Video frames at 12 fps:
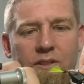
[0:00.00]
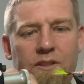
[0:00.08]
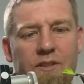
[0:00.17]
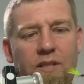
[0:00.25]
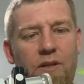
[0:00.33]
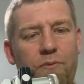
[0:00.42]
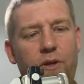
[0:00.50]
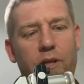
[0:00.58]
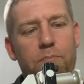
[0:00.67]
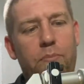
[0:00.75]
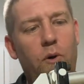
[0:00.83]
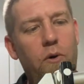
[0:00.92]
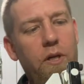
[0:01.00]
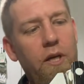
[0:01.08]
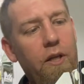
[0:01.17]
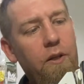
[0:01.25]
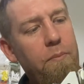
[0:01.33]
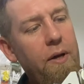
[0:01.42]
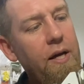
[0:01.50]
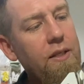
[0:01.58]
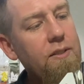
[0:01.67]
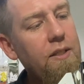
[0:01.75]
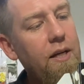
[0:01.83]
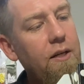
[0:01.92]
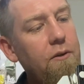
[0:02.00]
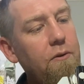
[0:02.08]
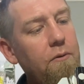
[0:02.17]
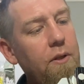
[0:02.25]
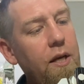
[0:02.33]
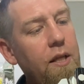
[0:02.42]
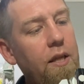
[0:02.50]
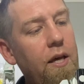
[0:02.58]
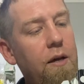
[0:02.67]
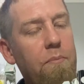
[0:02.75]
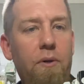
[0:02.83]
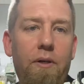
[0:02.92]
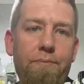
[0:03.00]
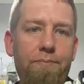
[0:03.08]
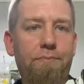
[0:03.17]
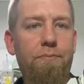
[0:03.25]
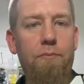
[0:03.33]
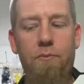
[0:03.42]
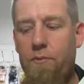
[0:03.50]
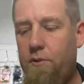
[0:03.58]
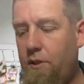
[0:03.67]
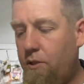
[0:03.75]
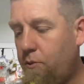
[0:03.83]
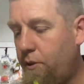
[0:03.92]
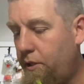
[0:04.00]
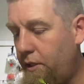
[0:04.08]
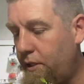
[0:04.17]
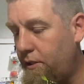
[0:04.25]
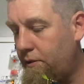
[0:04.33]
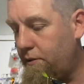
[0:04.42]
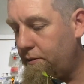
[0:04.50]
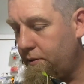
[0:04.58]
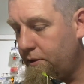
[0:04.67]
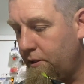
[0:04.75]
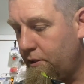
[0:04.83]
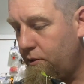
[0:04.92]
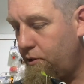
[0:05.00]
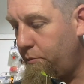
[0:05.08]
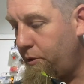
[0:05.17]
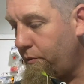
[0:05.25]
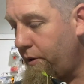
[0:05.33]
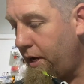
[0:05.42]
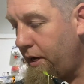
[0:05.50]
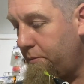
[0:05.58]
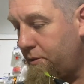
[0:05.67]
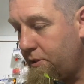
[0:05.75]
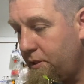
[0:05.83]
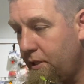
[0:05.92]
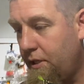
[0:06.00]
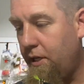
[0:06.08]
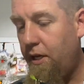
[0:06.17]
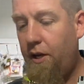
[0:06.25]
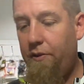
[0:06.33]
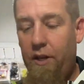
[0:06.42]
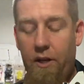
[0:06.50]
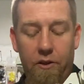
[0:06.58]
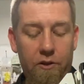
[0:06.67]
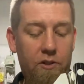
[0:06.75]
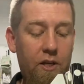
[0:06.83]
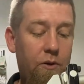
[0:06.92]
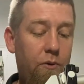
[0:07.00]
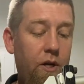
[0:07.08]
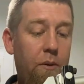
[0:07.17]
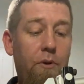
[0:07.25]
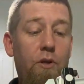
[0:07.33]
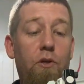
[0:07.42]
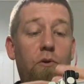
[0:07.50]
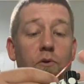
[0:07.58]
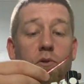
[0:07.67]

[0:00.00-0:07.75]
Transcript: Getting really bulky on the back side. I don't like that, but here's what it is. Too many wraps. And then on the second one, I'm going to use